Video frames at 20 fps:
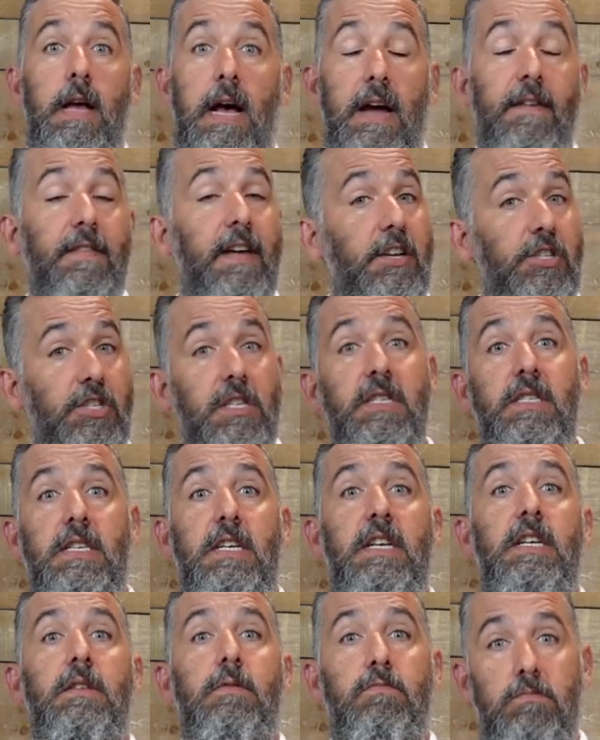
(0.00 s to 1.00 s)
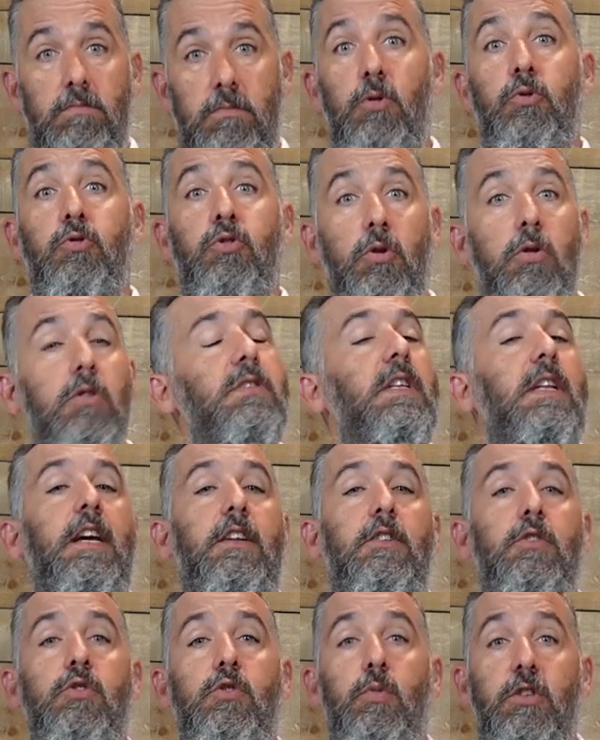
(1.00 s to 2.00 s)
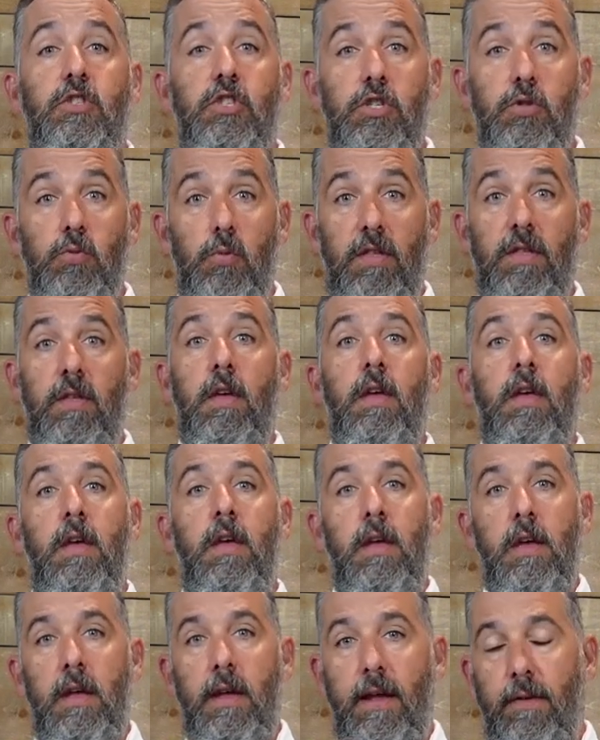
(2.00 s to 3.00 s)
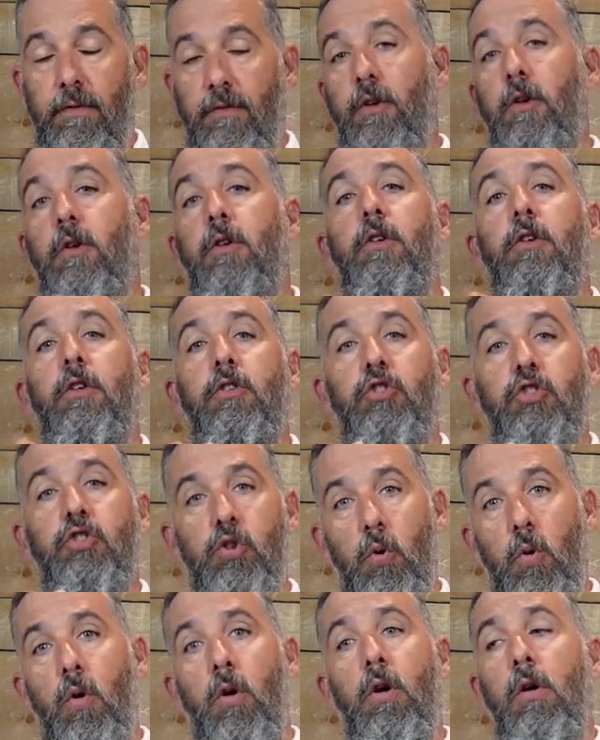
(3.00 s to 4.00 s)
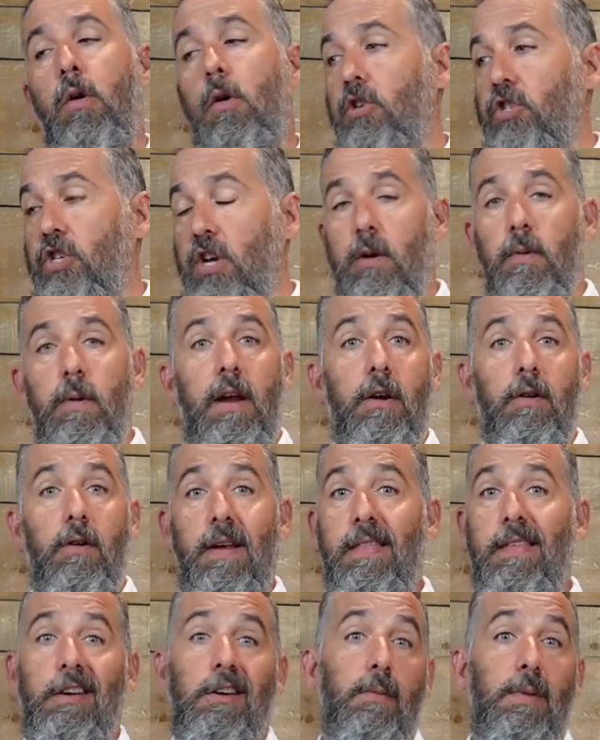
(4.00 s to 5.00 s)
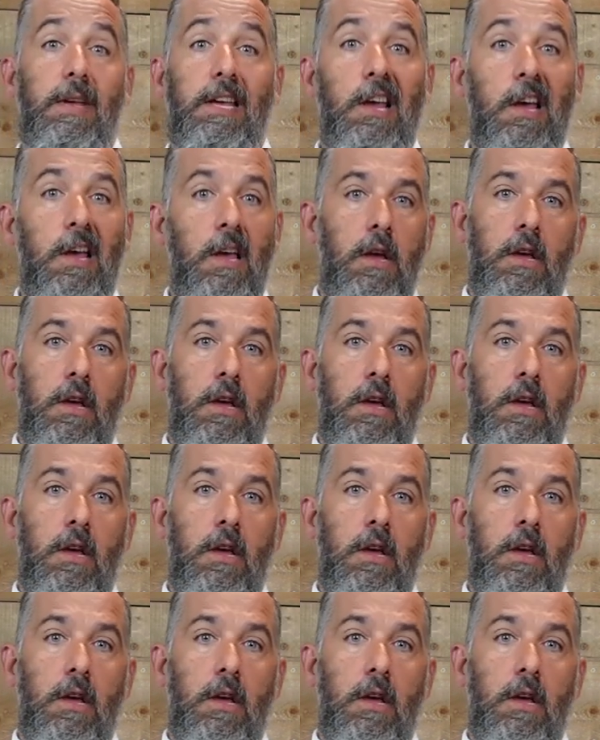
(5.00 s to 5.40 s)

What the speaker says: I've actually seen those source selector switches with inverter, shore, or generator, and they could be